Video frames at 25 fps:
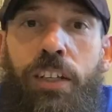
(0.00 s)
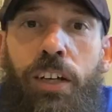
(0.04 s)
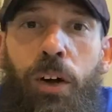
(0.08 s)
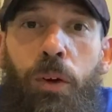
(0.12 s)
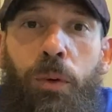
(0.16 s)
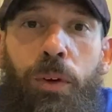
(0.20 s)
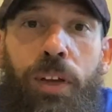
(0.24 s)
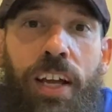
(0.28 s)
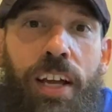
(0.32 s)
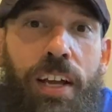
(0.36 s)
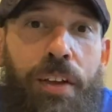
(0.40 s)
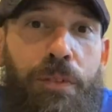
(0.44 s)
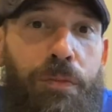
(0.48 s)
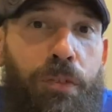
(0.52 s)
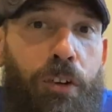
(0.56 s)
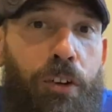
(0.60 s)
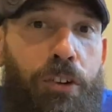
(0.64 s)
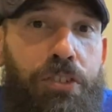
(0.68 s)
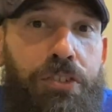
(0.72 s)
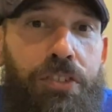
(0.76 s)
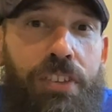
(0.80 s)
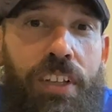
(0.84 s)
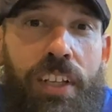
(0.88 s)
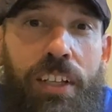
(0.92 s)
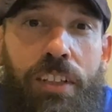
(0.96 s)
Okay,
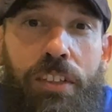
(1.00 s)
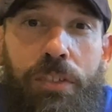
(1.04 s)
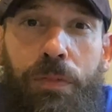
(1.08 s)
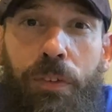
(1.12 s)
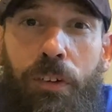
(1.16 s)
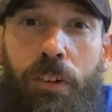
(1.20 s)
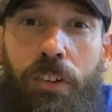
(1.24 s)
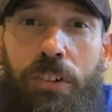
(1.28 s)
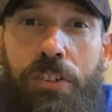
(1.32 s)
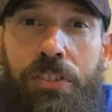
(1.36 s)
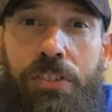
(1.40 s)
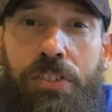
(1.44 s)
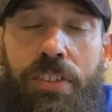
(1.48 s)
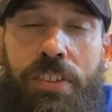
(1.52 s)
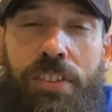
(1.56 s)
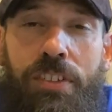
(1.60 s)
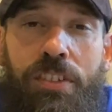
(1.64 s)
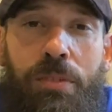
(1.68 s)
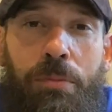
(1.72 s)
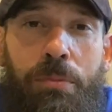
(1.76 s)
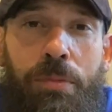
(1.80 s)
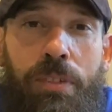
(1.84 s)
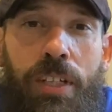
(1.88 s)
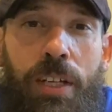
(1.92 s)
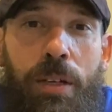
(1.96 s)
first things first,
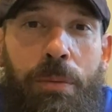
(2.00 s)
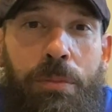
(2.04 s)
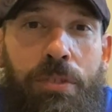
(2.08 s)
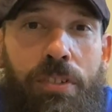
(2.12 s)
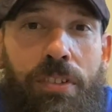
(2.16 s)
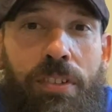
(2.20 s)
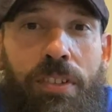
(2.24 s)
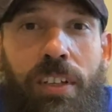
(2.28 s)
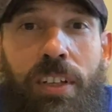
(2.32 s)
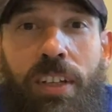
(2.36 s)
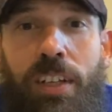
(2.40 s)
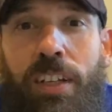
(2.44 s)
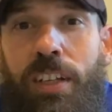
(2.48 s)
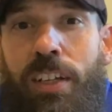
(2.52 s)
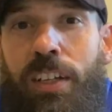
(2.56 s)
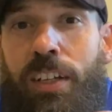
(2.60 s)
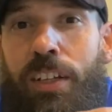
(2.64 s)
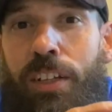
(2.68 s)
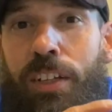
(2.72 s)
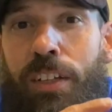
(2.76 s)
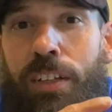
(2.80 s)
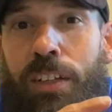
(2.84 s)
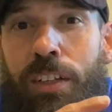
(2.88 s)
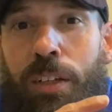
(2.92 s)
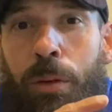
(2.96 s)
some tips.
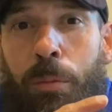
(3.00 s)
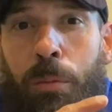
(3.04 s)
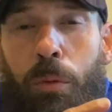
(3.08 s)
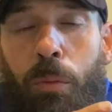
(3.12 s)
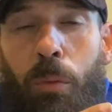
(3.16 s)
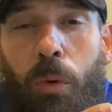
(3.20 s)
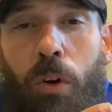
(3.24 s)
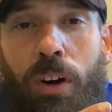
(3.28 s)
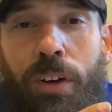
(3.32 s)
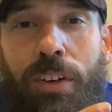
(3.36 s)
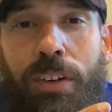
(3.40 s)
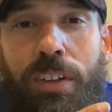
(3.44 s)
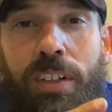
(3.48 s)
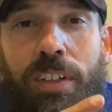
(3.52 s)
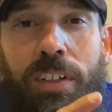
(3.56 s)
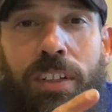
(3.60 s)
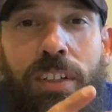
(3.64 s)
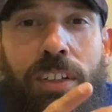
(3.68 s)
Number one,